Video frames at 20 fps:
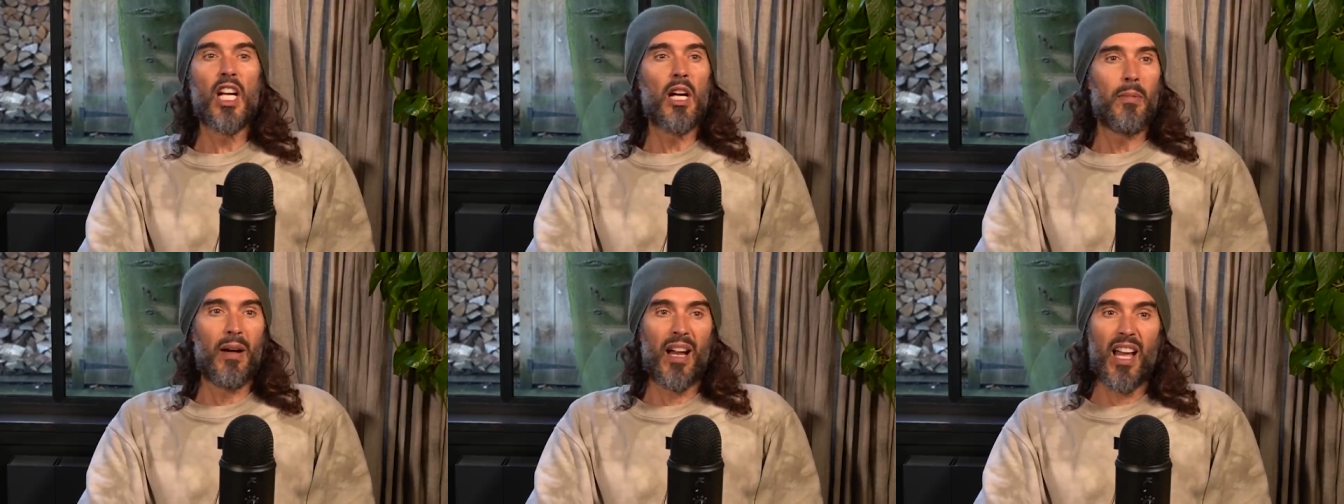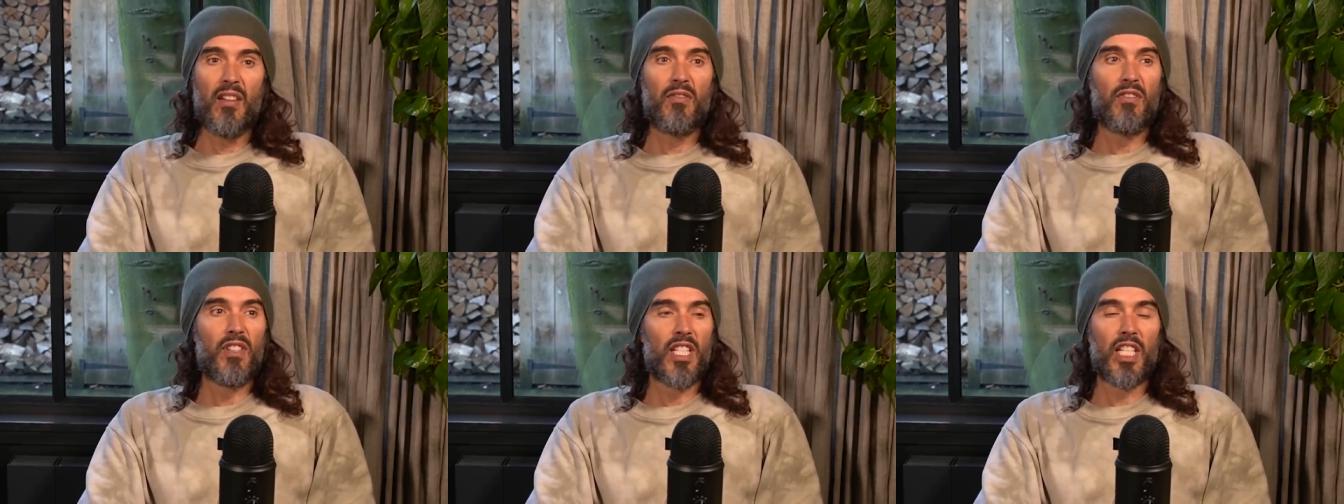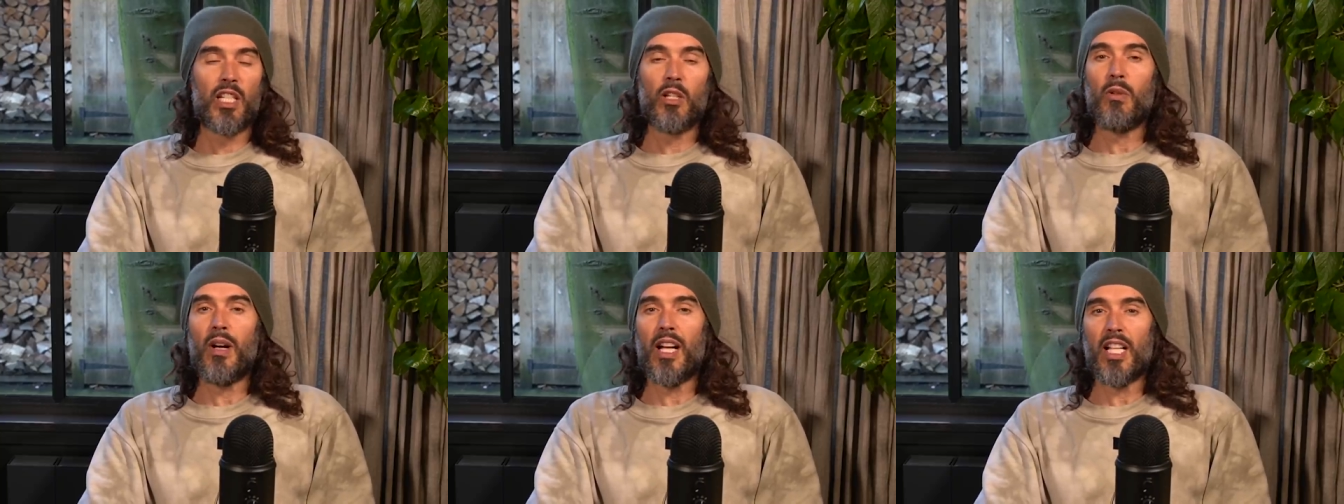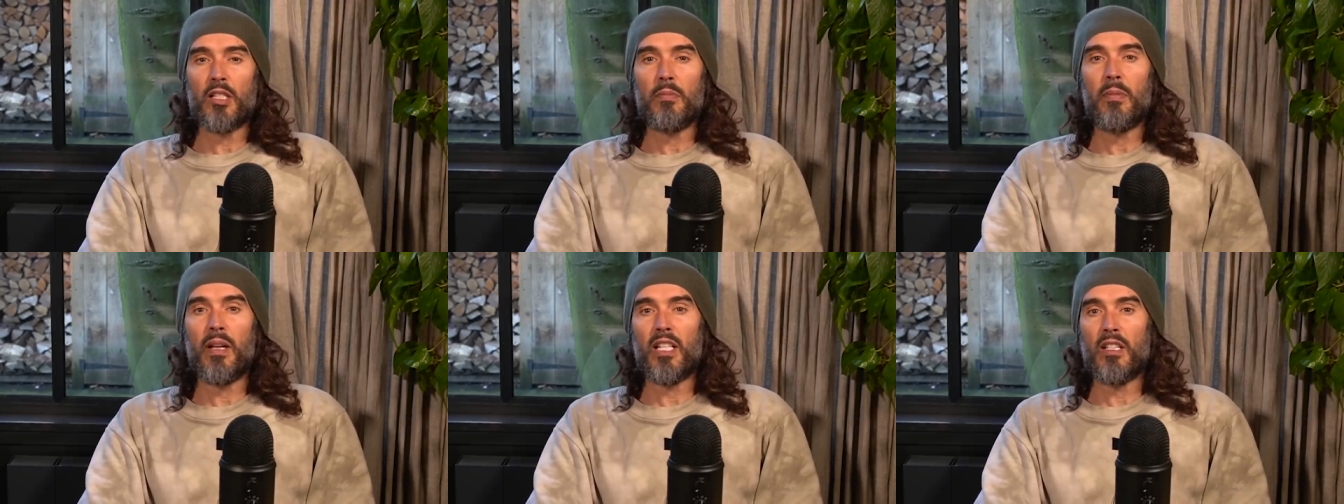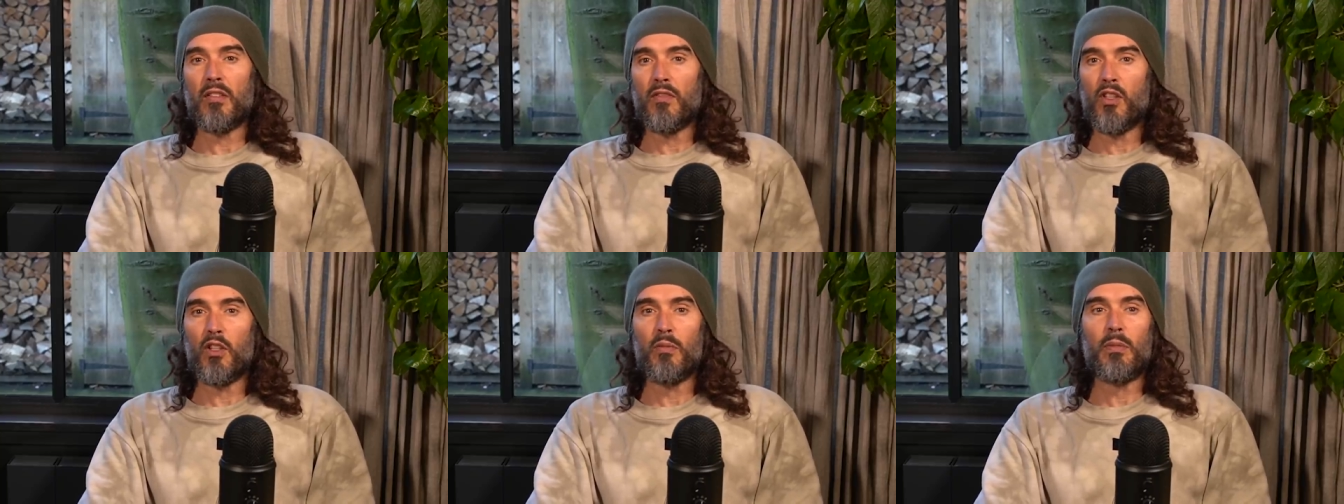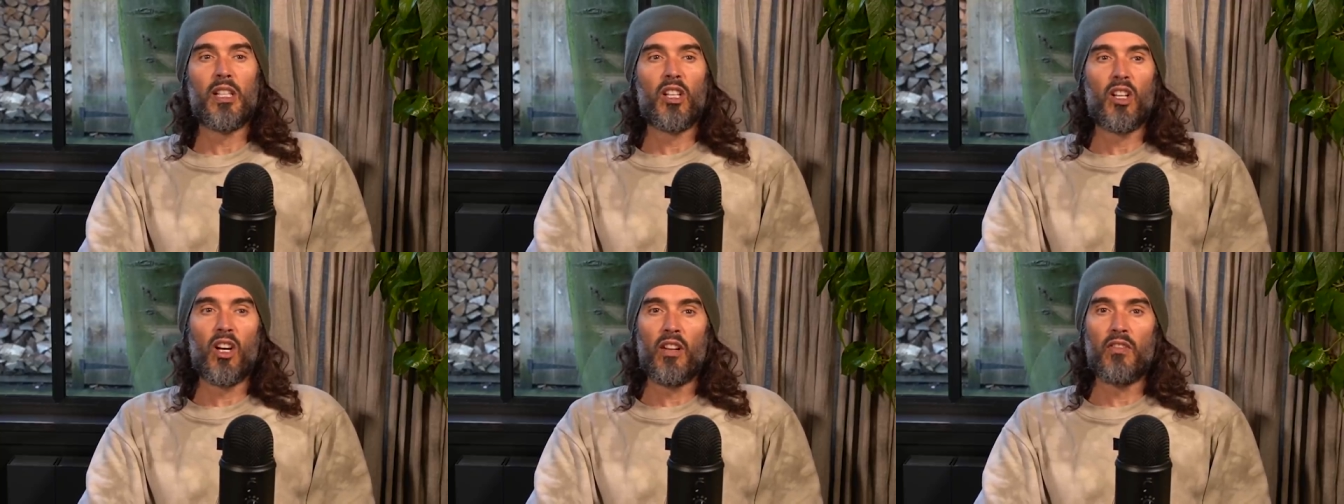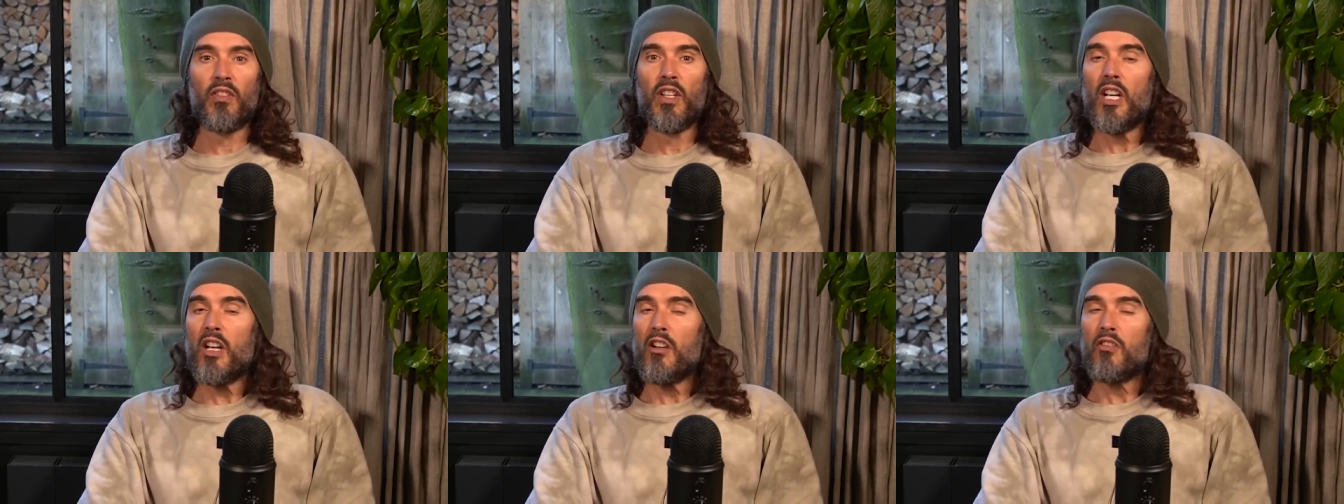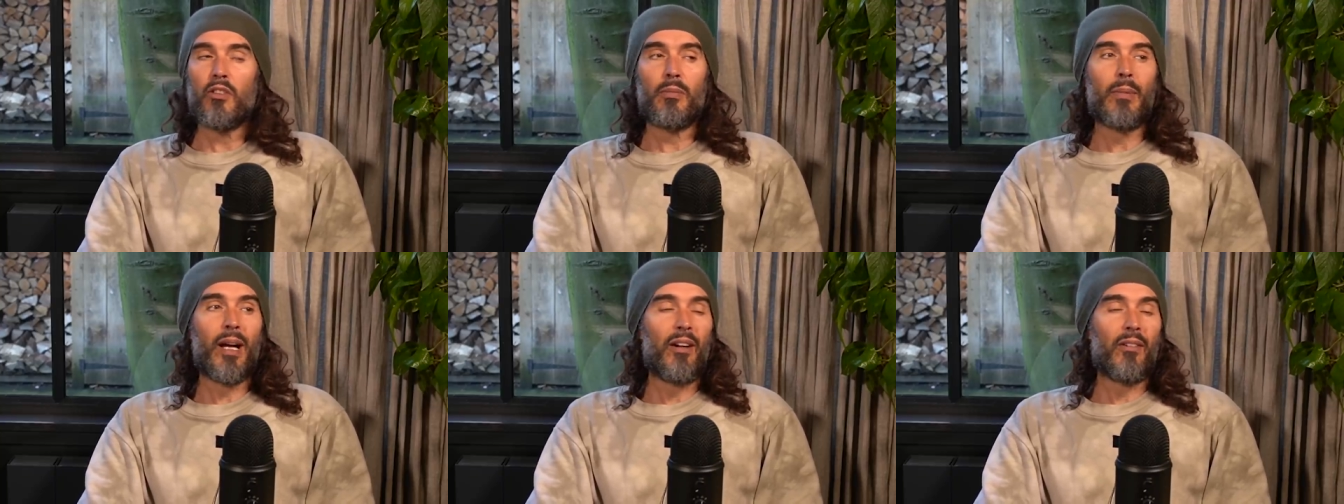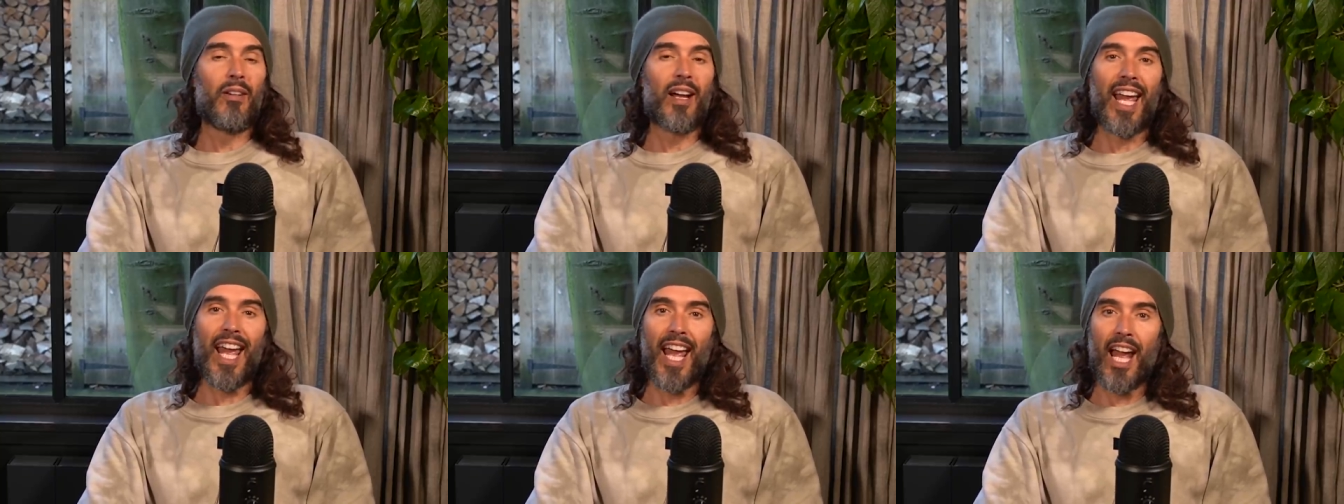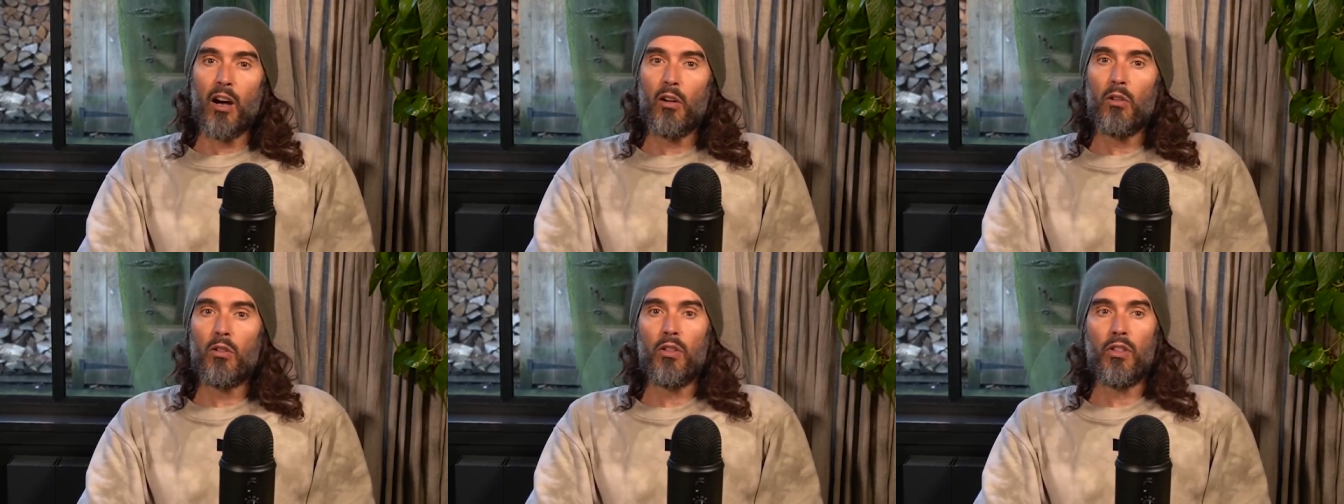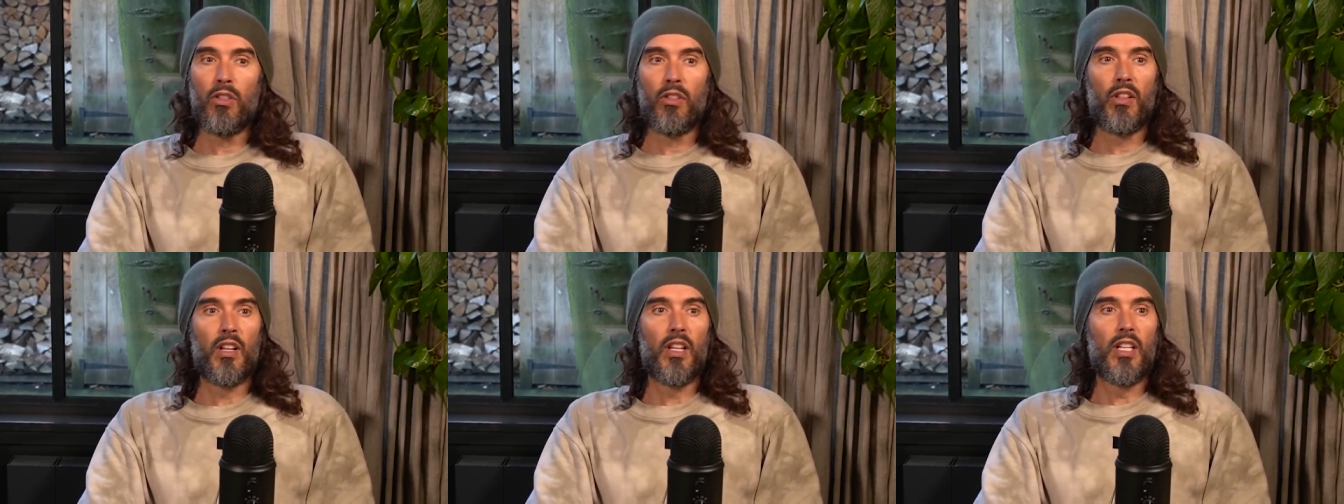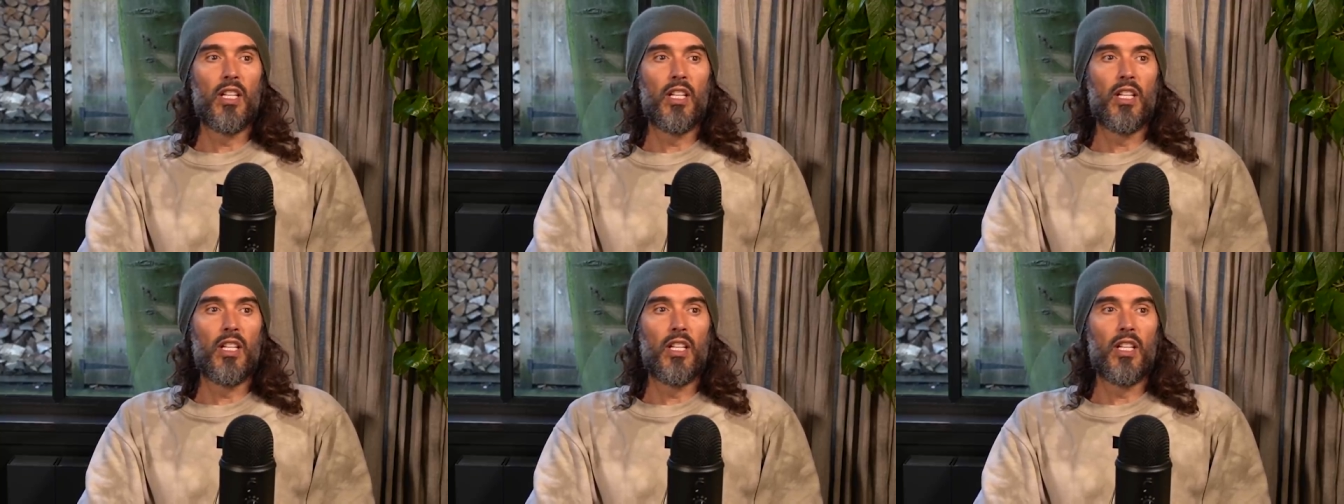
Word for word: about every single aspect of human life, from our health